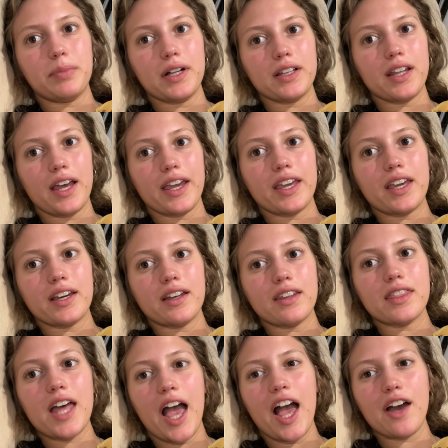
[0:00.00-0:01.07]
But, like,
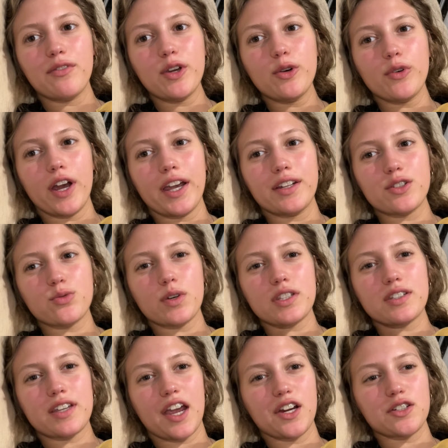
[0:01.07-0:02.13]
the heavy rain is what
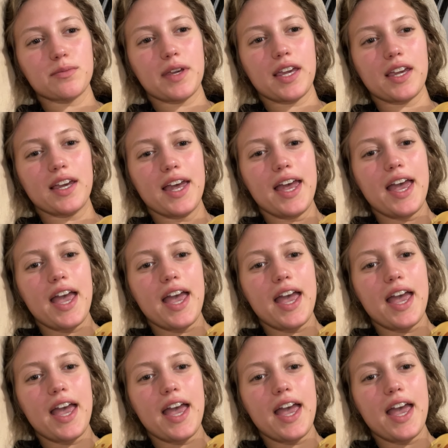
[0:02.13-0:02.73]
scares me.